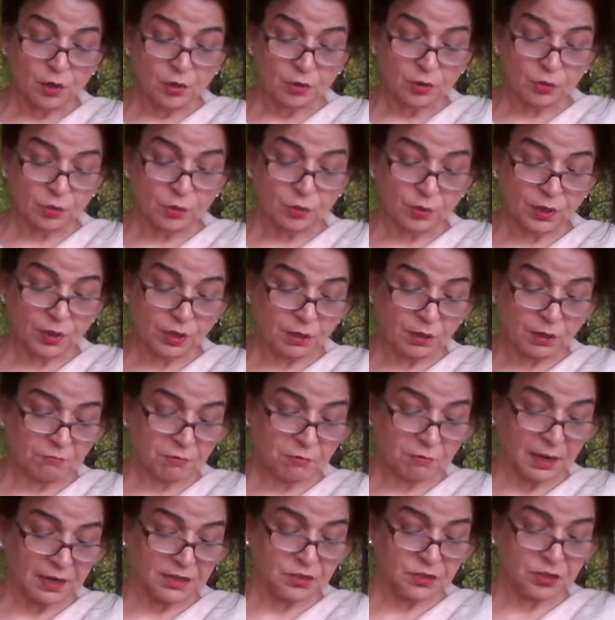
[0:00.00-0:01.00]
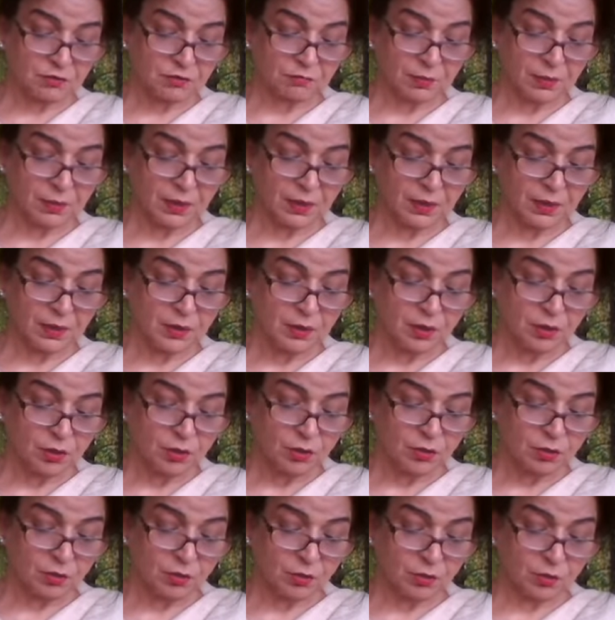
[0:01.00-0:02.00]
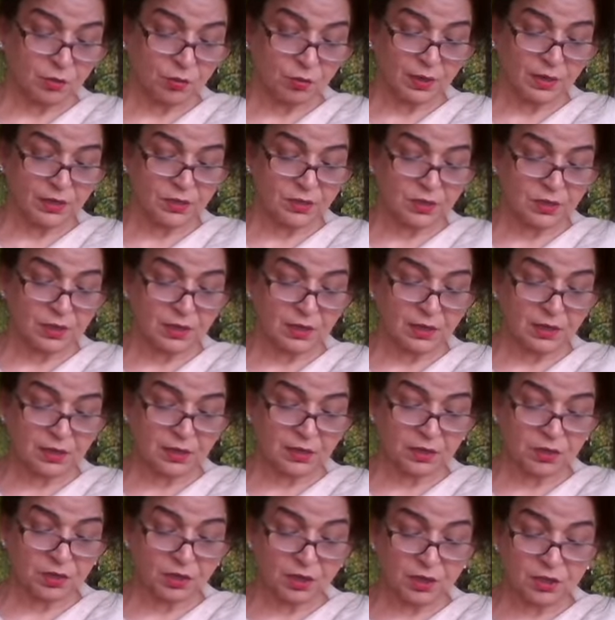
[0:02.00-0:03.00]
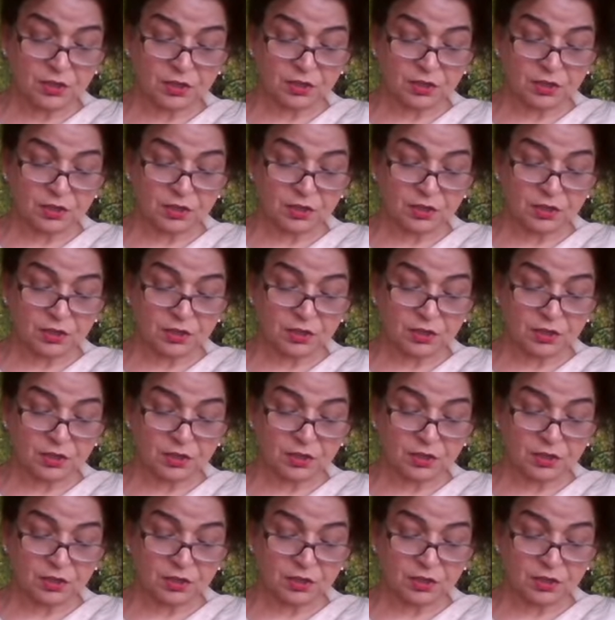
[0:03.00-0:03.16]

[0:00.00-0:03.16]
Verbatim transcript: two in a flash of blood. Dron has killed three